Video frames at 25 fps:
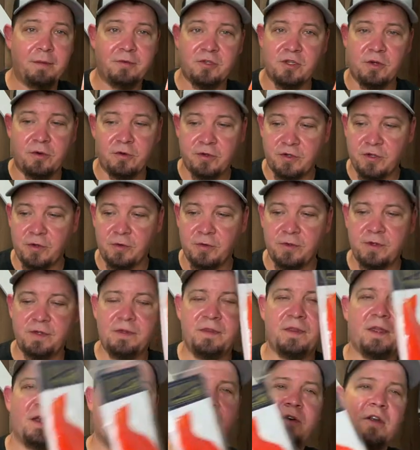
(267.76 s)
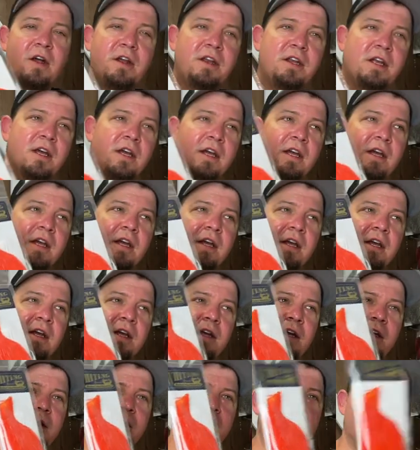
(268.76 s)
So, so they're not...
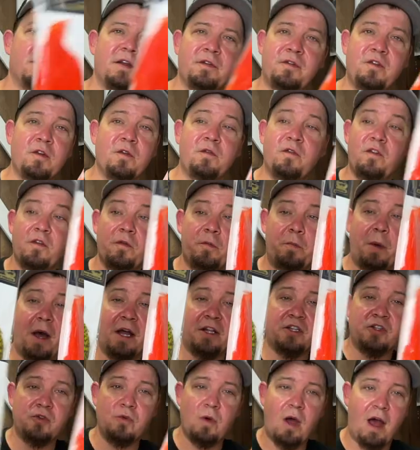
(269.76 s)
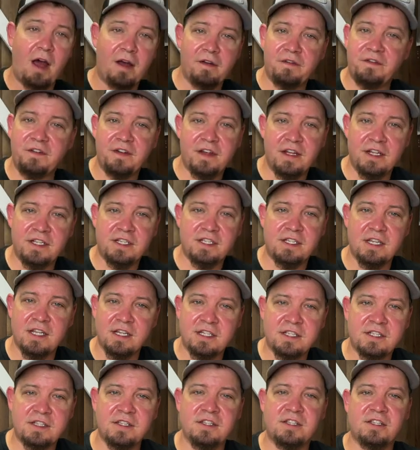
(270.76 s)
Uh, if you if you buy two half, it's
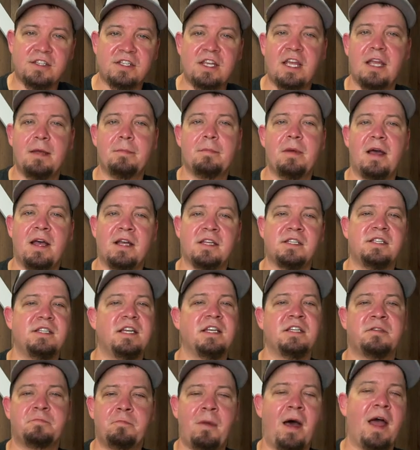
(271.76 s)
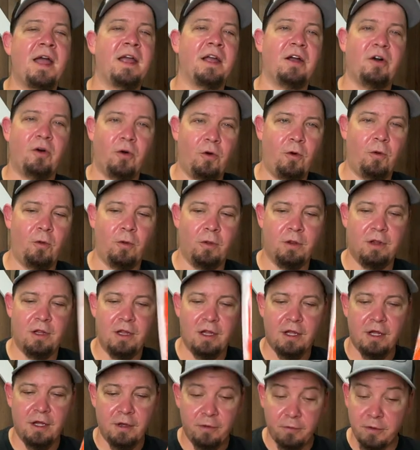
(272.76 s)
it's the same as as buying a whole,
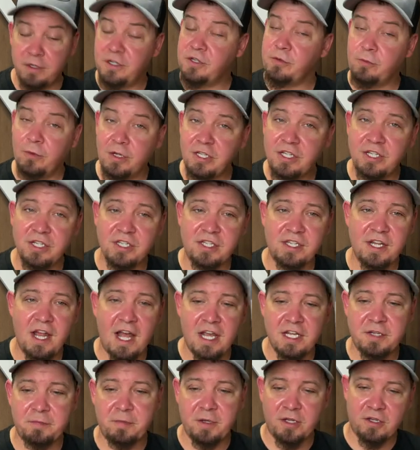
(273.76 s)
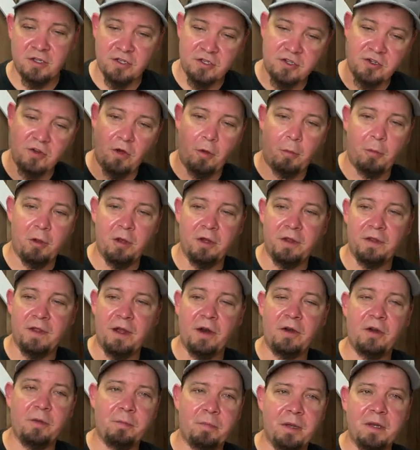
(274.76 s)
which which is nice because normally
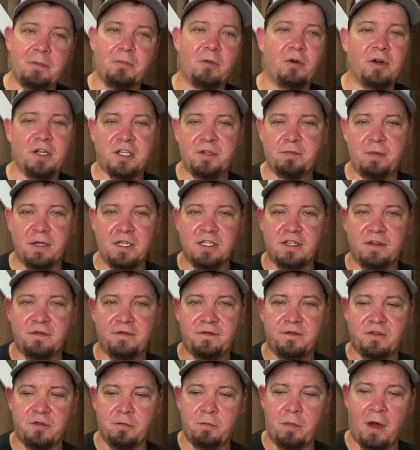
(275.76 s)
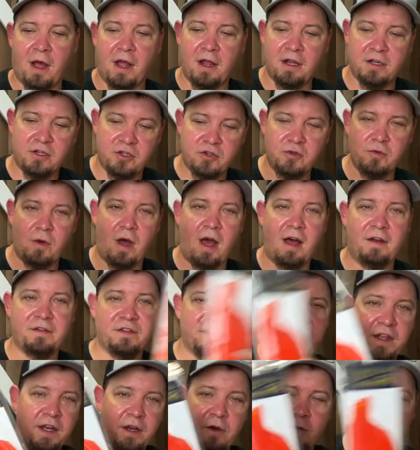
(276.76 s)
they're a bit more expensive to buy two halves
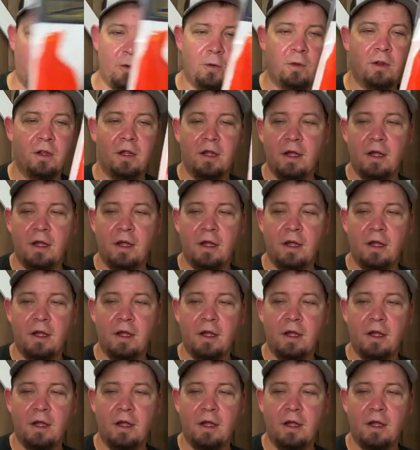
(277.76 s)
than a whole.